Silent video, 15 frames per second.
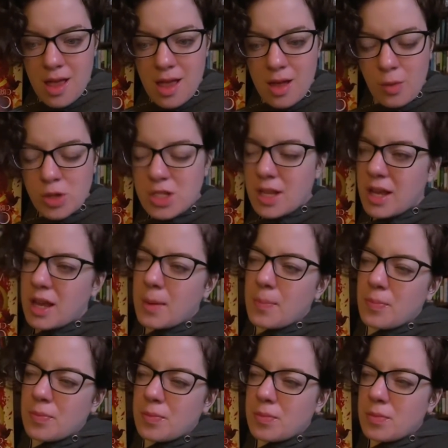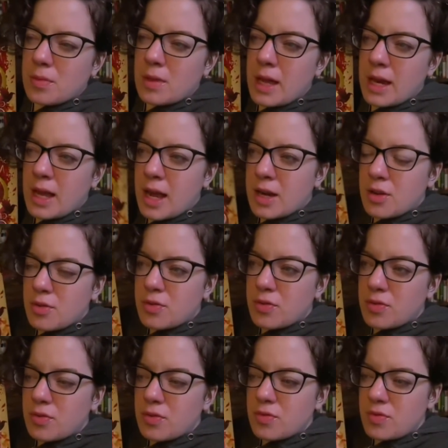Which, like, I kind of
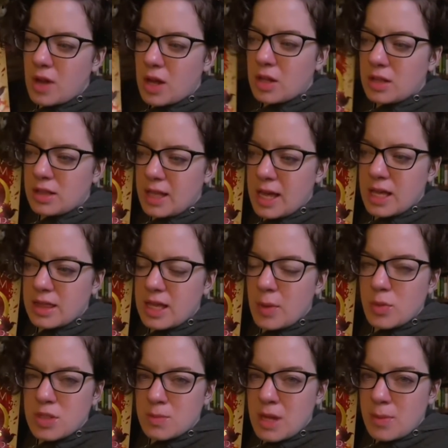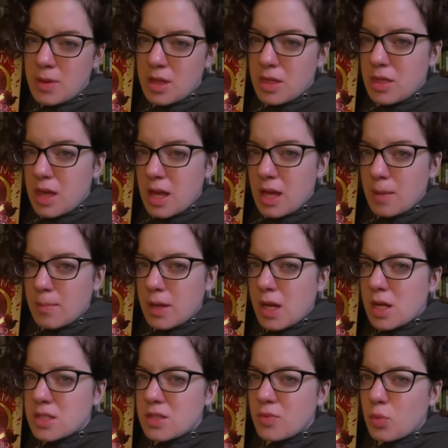felt like that was maybe a thing
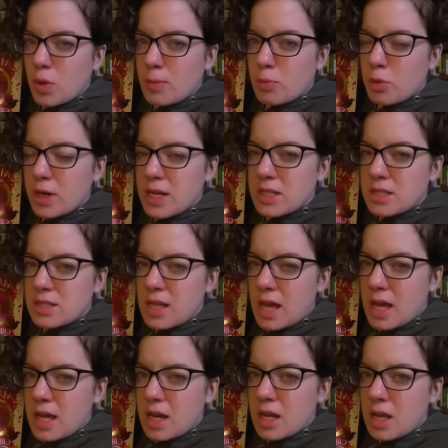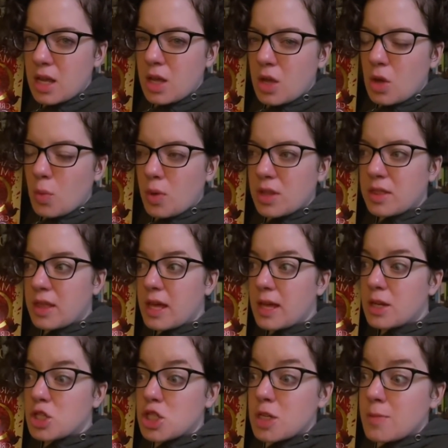because of what Briggs said with, like,
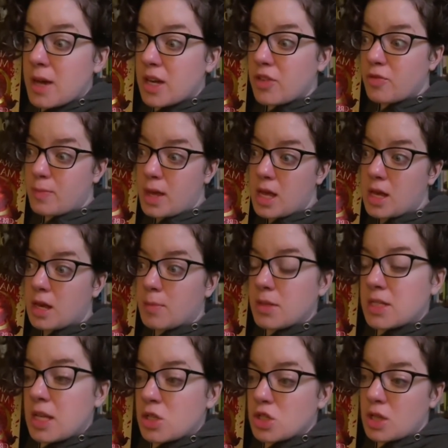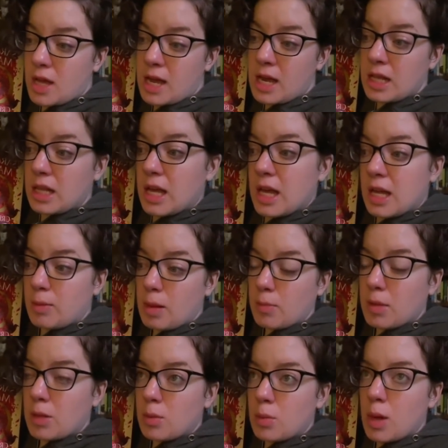she might have been a potential ally, like,
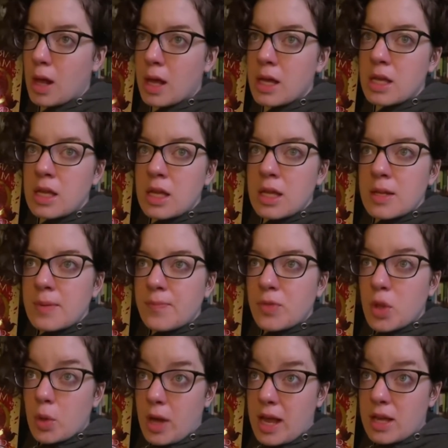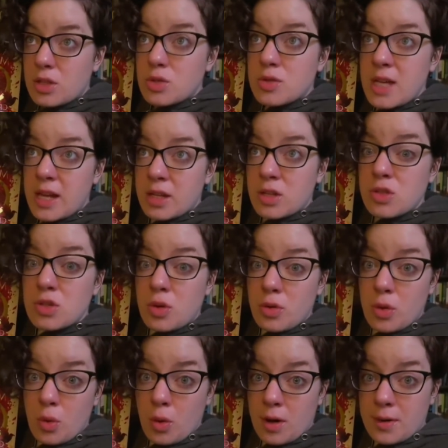blah, blah, blah. Okay, so Danica stole the
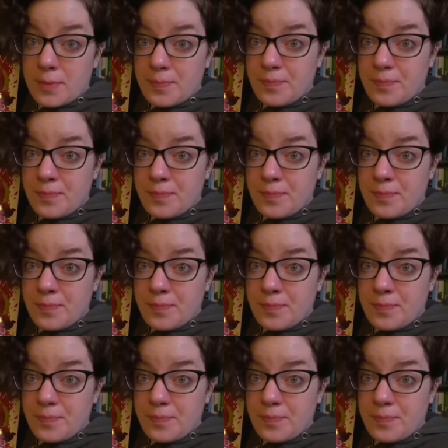horn.